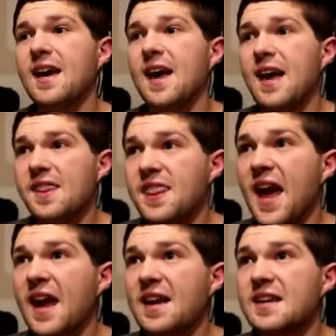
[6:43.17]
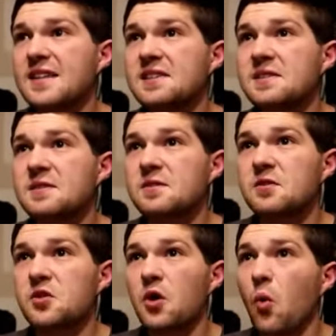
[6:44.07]
and that is
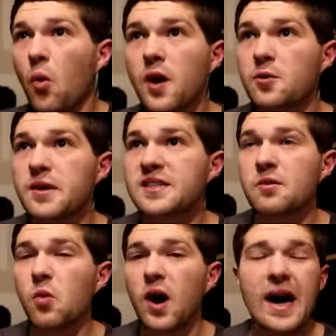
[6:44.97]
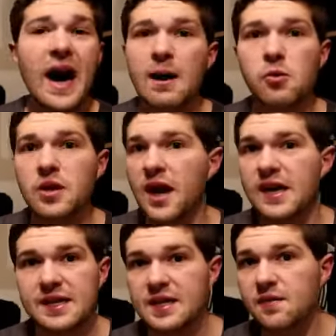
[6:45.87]
the one reason why I will not
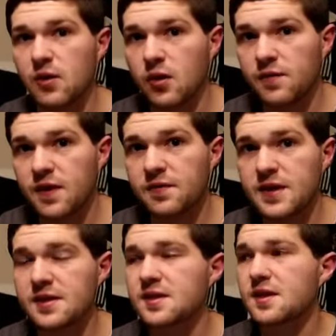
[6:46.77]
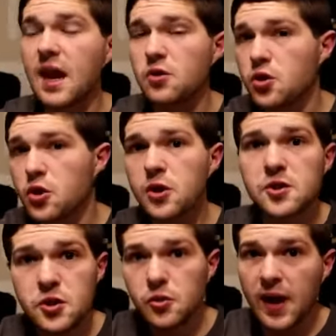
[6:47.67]
get the Evolve 50s. Now, you could
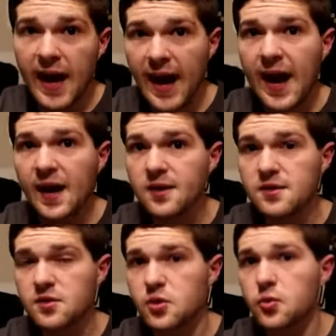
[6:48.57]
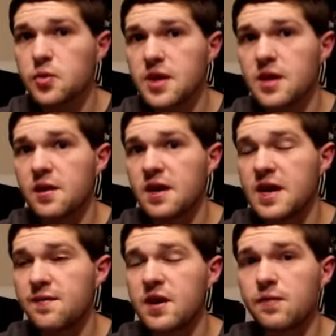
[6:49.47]
do a hack to the
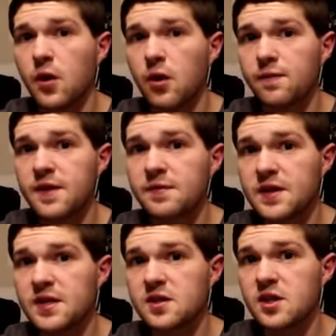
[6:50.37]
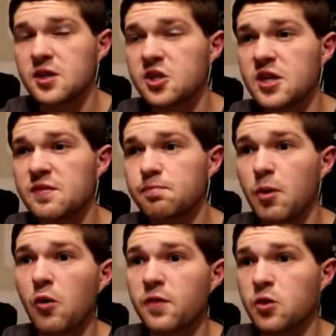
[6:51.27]
EV Evolve 50s to achieve
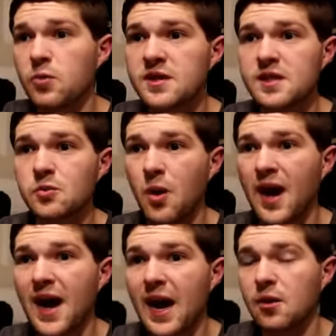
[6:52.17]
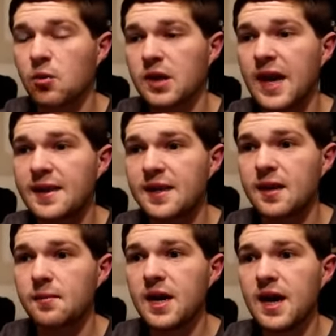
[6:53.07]
both of the reasons why I don't like
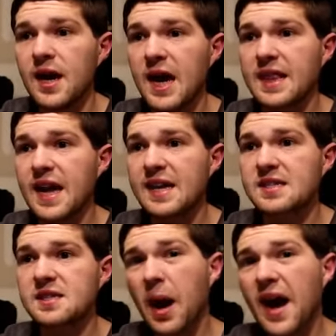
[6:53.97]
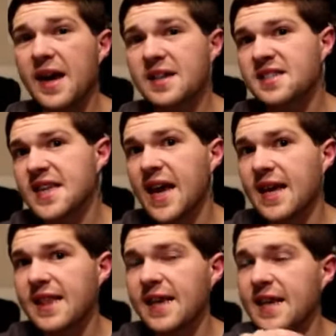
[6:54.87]
them, and that is buying, say,
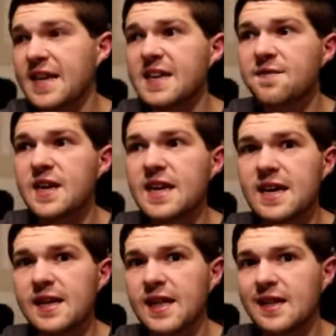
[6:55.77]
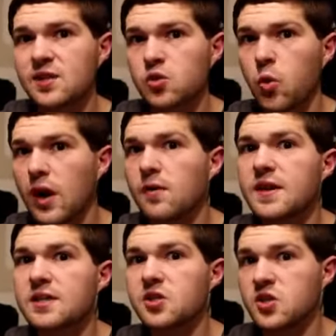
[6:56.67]
like an EV ELX
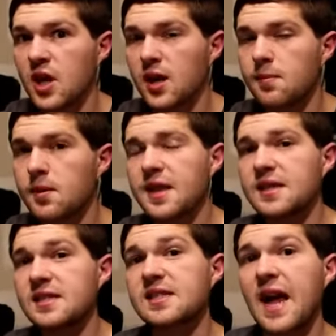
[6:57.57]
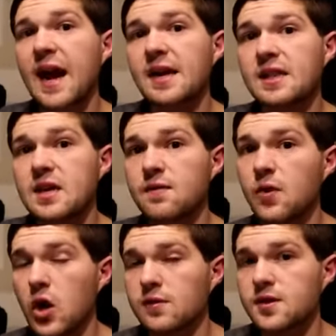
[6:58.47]
12-inch sub and then stacking the
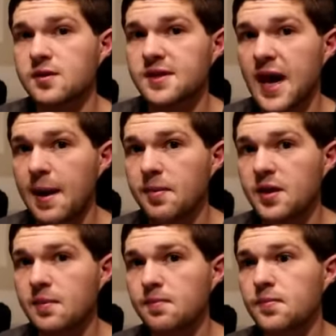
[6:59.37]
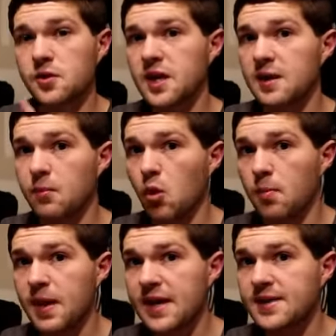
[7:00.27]
Evolves on top of them. You'll get more
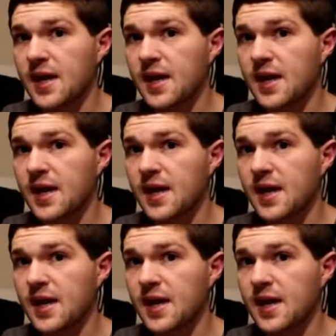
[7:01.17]
bass